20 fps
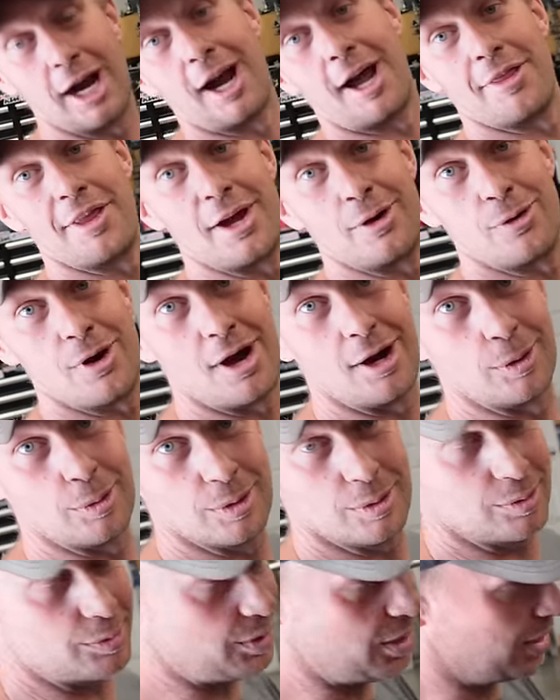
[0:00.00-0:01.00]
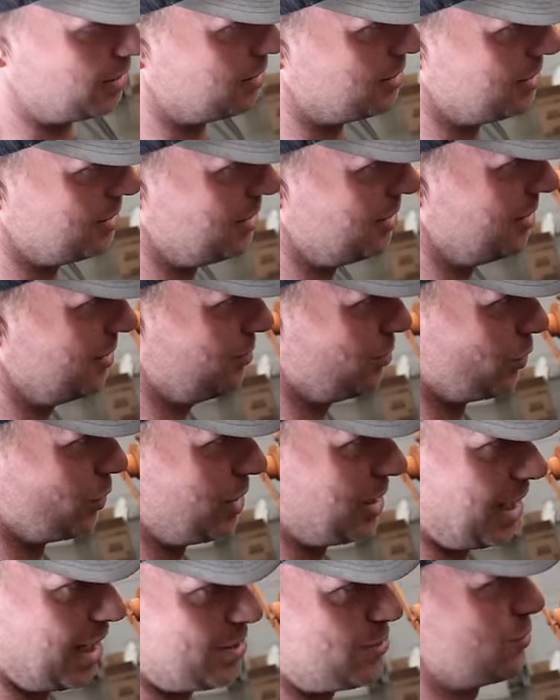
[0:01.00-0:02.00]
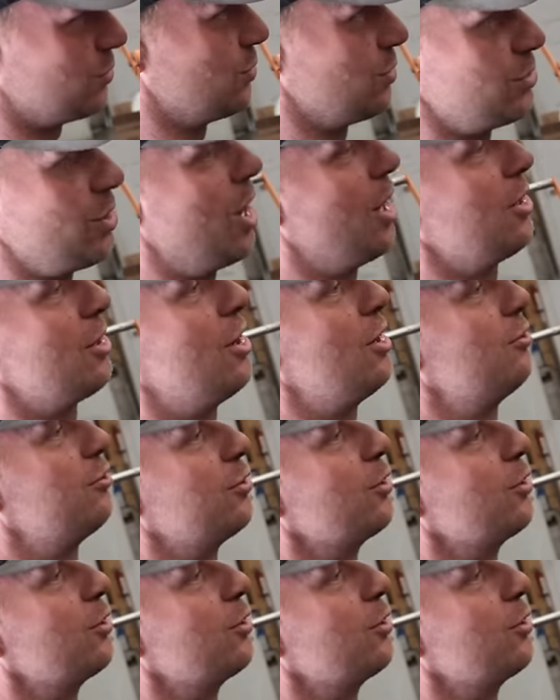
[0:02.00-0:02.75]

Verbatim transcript: I got that wrong. The marine engines are not all